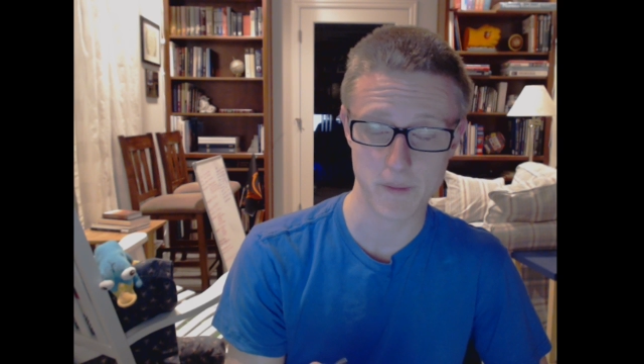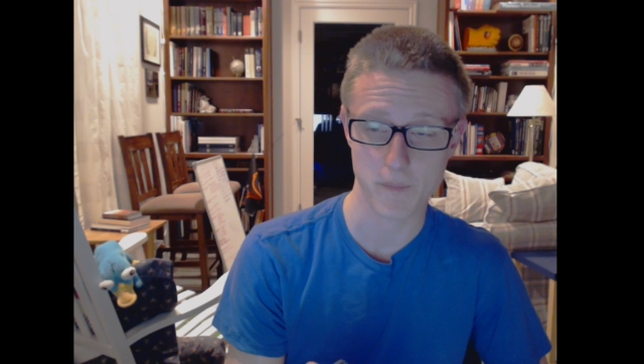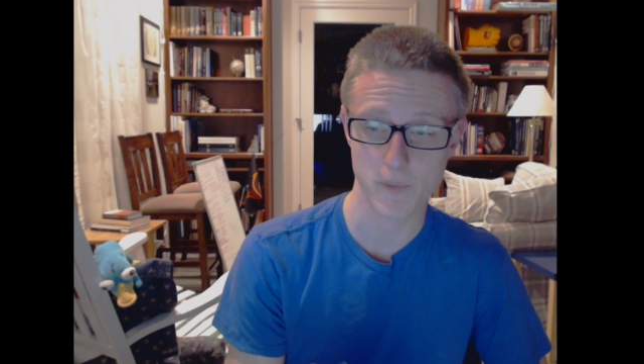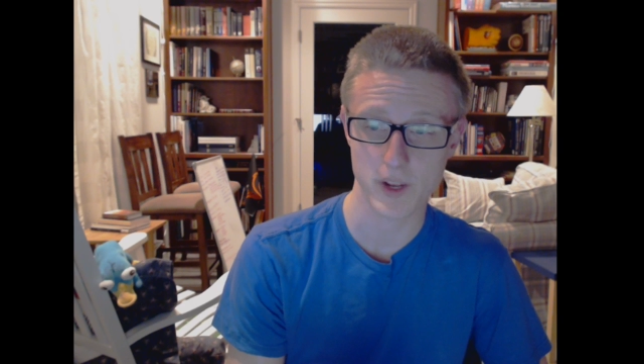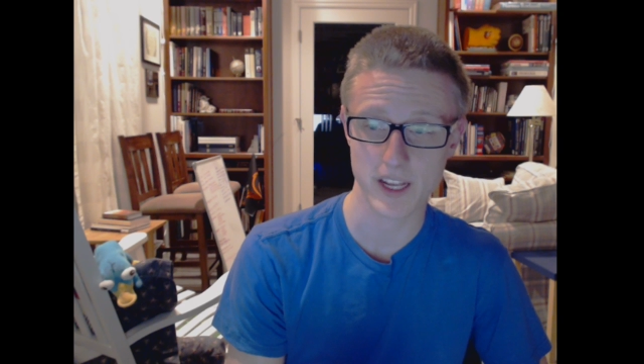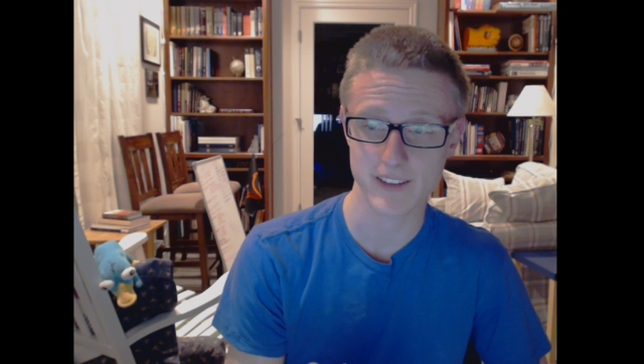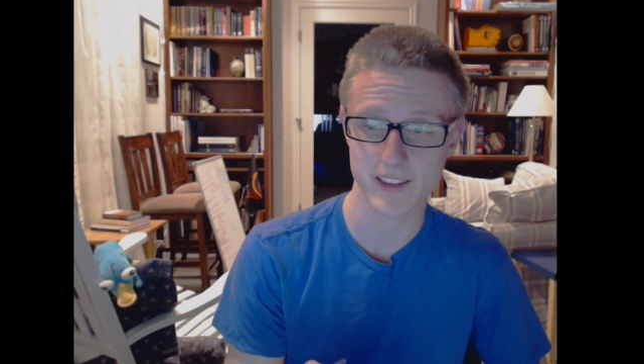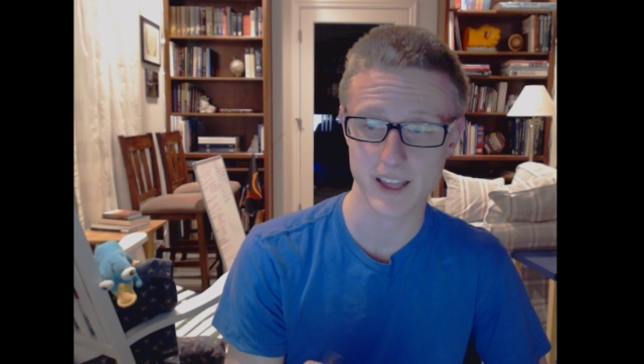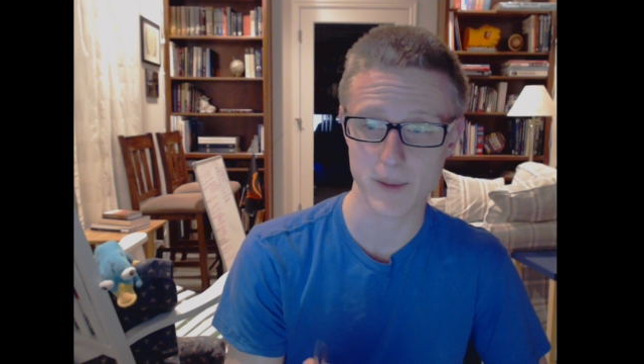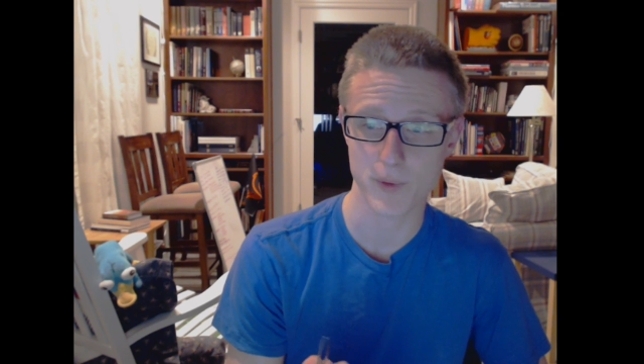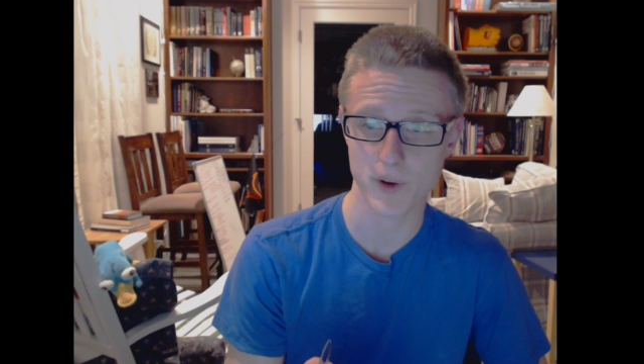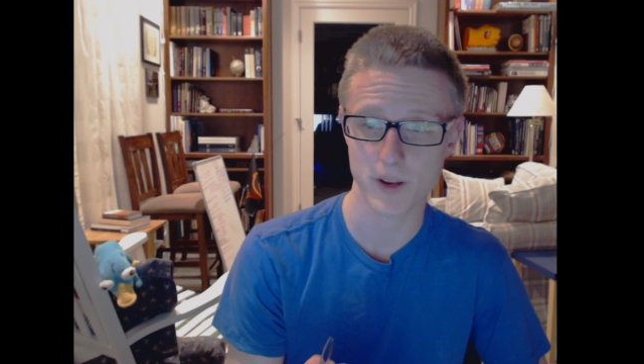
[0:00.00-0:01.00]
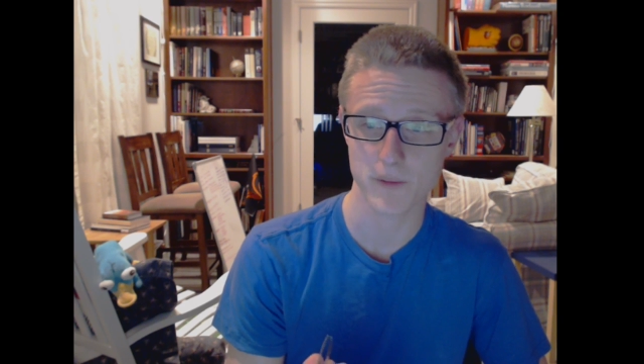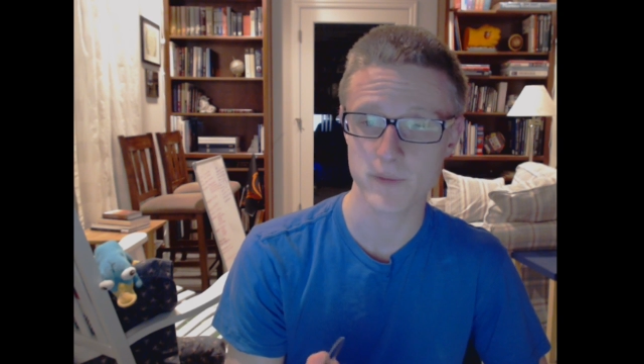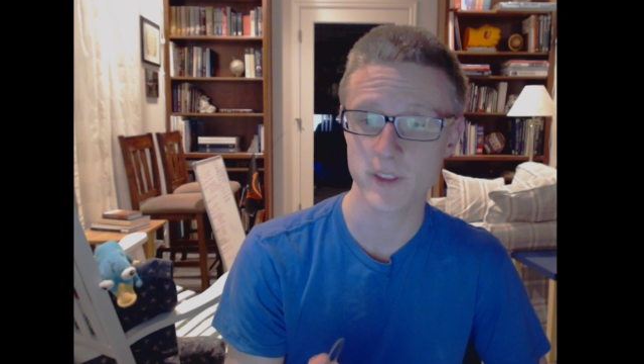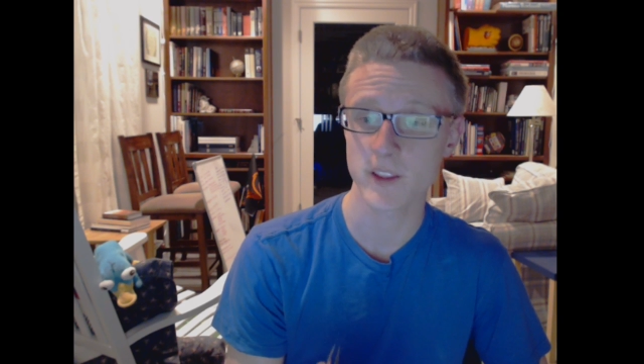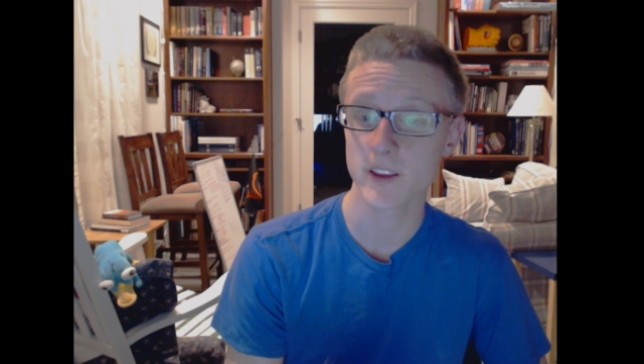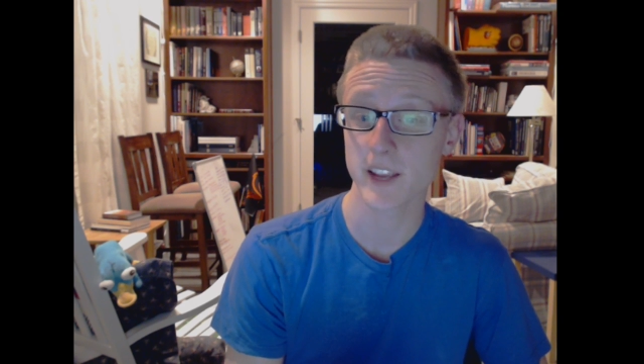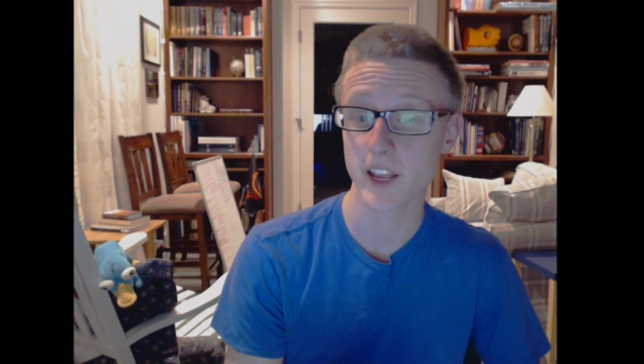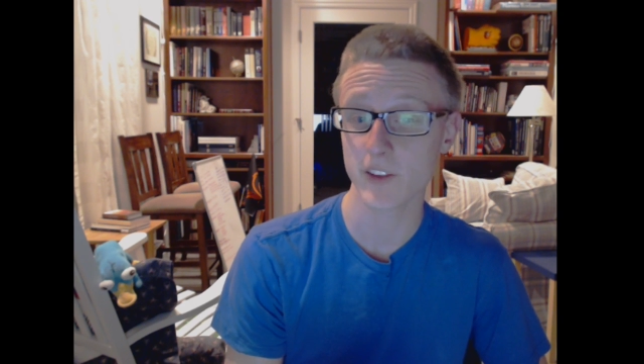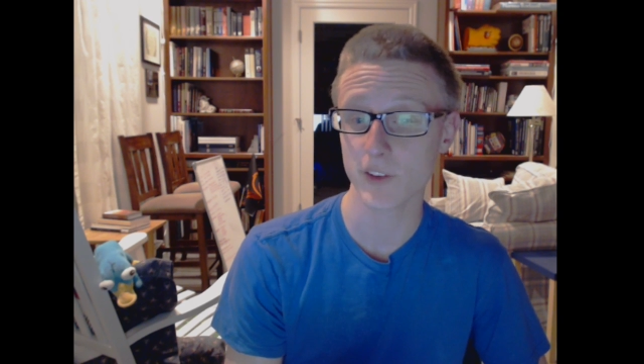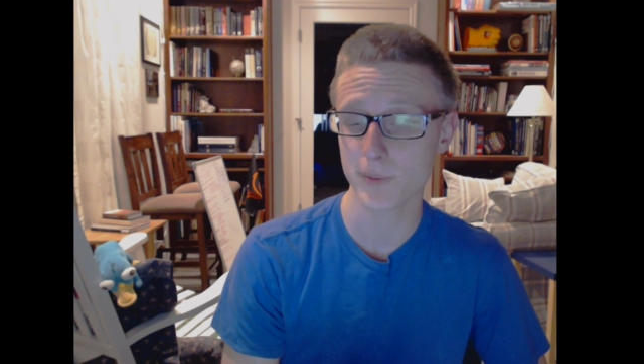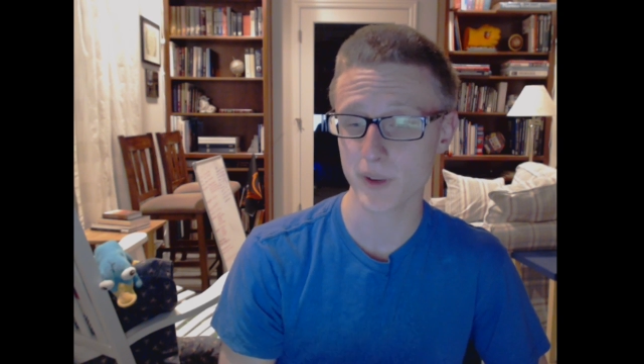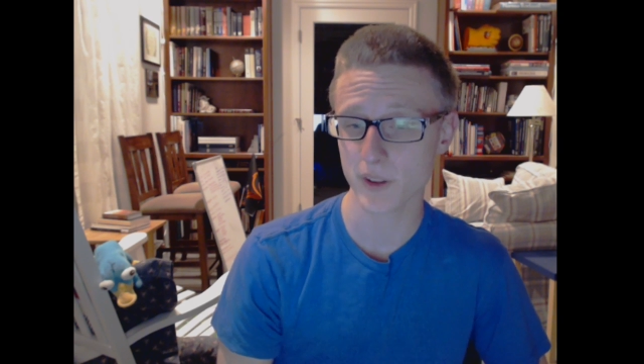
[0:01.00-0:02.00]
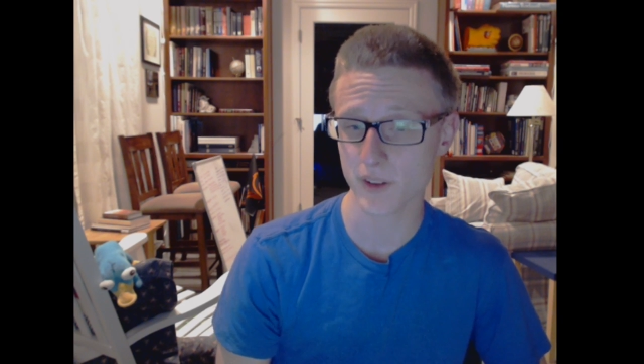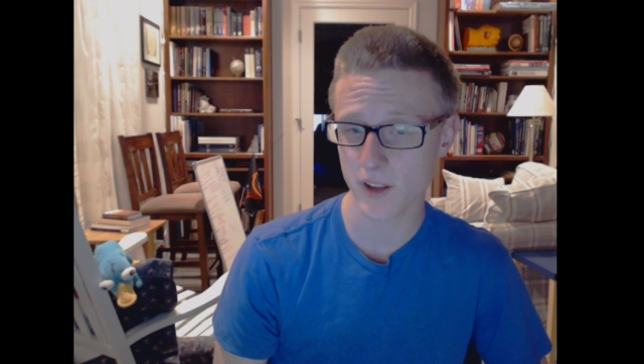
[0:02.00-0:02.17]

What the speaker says: We got to that point. Castle build.